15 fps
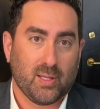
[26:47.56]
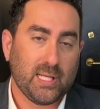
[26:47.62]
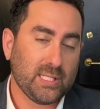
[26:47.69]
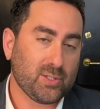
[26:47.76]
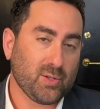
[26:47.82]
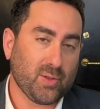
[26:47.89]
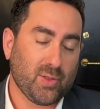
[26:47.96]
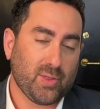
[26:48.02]

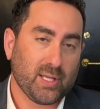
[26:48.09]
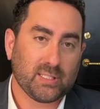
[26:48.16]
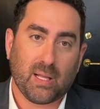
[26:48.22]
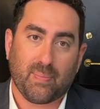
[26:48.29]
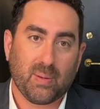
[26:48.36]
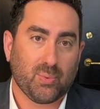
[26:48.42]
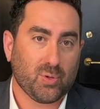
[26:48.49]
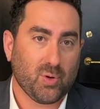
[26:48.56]
These are the things
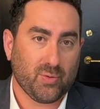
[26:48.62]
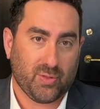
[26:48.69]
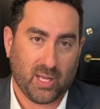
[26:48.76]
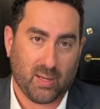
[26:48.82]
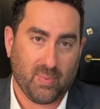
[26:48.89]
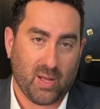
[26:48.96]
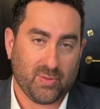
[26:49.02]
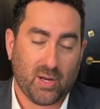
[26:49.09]
that people don't
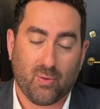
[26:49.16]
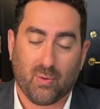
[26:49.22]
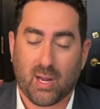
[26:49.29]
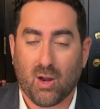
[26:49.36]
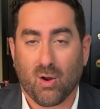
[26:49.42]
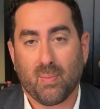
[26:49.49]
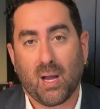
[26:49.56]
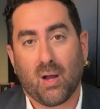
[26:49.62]
think about. They don't
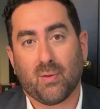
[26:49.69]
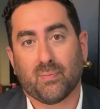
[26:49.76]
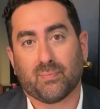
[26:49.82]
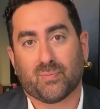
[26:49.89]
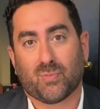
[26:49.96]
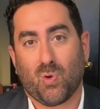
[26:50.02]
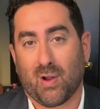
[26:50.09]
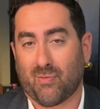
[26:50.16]
care about.
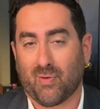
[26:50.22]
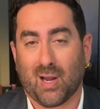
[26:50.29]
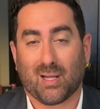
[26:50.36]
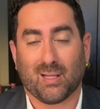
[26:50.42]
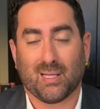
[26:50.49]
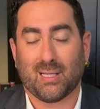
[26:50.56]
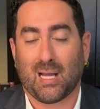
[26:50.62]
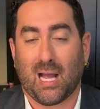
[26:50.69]
Quite
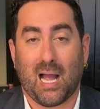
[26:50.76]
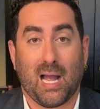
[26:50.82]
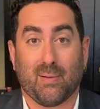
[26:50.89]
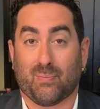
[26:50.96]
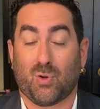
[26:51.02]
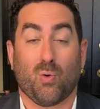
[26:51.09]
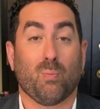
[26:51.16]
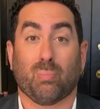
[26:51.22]
frankly, I
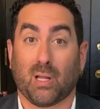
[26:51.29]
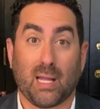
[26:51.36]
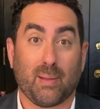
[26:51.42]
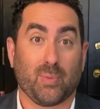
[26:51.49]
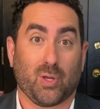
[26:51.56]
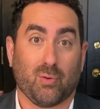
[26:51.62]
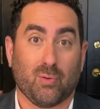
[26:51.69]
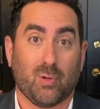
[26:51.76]
don't
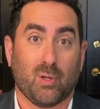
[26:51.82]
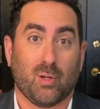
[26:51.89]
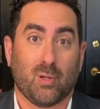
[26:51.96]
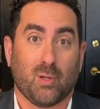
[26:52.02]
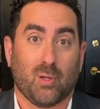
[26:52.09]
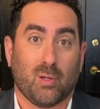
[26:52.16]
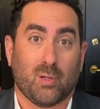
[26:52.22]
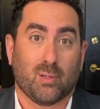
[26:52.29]
blame you.
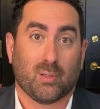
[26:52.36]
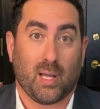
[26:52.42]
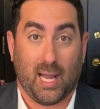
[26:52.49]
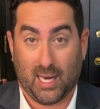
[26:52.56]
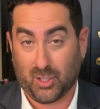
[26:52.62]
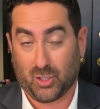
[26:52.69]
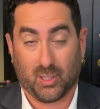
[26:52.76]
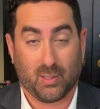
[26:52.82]

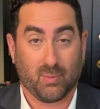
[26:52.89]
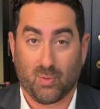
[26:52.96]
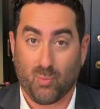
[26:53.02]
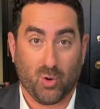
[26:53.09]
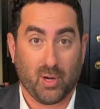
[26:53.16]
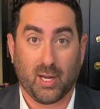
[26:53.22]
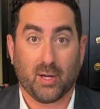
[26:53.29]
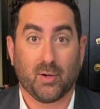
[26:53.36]
Actually, the
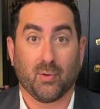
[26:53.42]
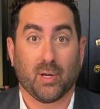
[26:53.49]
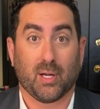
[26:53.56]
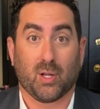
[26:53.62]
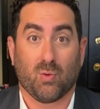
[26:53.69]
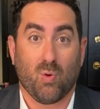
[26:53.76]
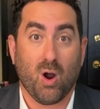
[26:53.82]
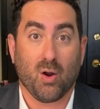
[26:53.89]
more ignorant
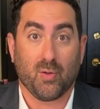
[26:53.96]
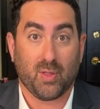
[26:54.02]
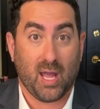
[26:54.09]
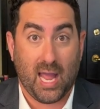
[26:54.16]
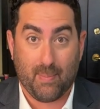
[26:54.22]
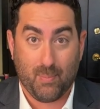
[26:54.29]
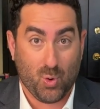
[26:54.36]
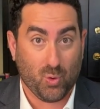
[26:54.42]
you are, the
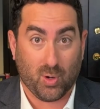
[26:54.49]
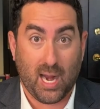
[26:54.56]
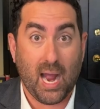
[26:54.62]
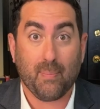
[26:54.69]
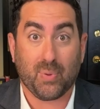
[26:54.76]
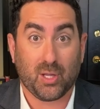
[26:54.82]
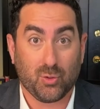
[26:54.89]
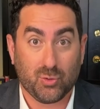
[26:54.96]
more
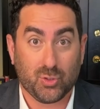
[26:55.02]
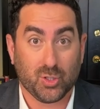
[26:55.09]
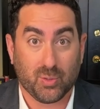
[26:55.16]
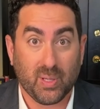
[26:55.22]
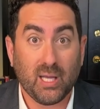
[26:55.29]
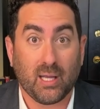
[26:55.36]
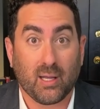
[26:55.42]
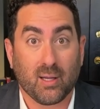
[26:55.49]
happy you should
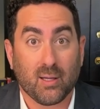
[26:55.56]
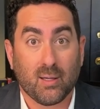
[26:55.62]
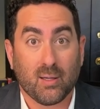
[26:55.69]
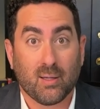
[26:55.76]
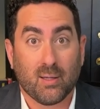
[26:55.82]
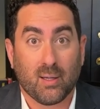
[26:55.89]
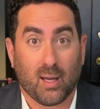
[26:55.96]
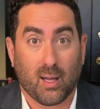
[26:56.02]
be.
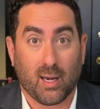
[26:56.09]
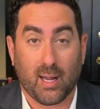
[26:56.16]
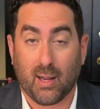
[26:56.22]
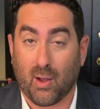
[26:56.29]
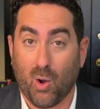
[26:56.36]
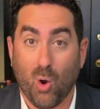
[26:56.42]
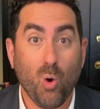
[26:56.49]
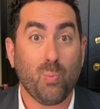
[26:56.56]
And I
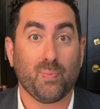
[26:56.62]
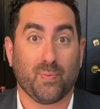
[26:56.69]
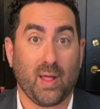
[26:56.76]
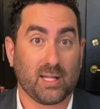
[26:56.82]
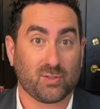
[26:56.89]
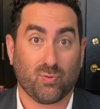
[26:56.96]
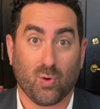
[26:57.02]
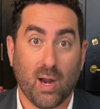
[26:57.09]
hope
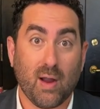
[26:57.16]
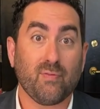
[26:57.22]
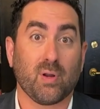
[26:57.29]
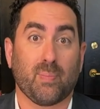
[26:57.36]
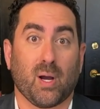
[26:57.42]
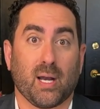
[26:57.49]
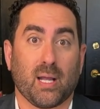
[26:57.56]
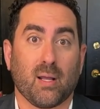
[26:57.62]
that's for
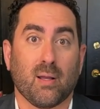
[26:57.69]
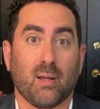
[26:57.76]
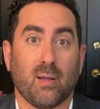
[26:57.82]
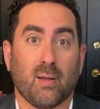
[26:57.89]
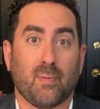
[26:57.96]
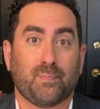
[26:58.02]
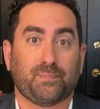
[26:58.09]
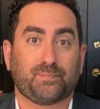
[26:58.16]
everybody.
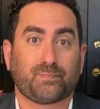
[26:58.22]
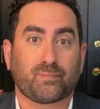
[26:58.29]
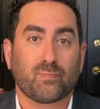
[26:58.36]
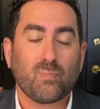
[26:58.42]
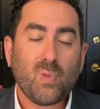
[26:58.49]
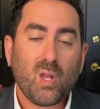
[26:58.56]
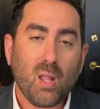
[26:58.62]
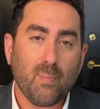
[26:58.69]

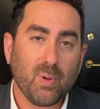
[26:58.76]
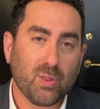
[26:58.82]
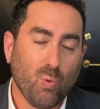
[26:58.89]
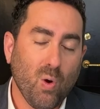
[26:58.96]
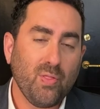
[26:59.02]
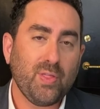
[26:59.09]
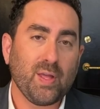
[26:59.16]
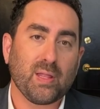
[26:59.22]
But the
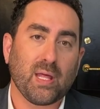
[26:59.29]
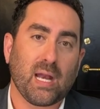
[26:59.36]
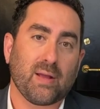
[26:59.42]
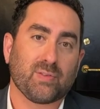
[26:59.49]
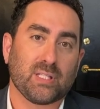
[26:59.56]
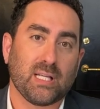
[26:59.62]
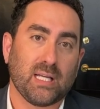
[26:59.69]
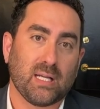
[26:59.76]
one thing that
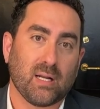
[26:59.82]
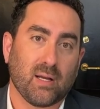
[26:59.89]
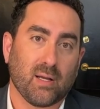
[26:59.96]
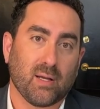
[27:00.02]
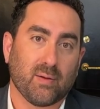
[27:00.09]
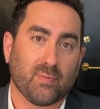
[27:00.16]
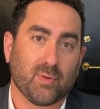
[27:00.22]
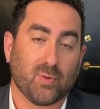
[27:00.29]
I've seen
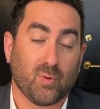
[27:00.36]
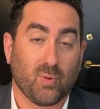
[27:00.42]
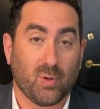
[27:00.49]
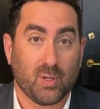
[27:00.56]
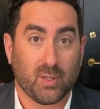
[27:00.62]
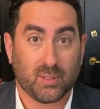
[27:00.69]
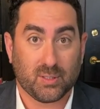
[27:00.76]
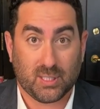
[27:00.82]
of
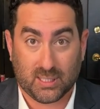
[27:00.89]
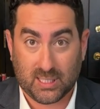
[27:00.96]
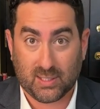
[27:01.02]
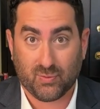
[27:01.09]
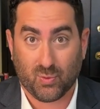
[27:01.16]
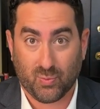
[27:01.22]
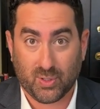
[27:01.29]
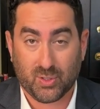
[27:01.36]

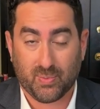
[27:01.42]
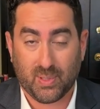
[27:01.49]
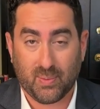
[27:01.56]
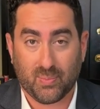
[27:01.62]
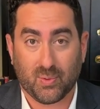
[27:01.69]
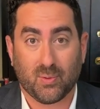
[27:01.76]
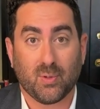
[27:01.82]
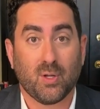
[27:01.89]
successful rich
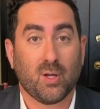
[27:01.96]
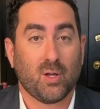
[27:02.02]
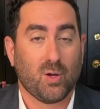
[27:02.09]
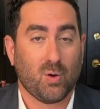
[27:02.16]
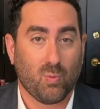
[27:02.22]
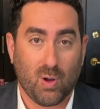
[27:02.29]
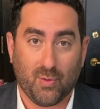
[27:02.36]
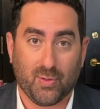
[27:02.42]
people,
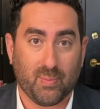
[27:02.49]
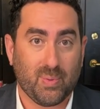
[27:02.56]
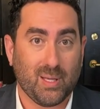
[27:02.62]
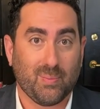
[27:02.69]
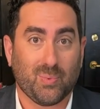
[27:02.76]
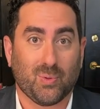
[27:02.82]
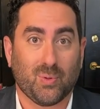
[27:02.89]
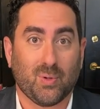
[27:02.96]
wealthy
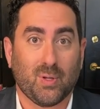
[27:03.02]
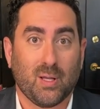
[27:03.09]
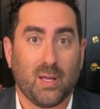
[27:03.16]
people,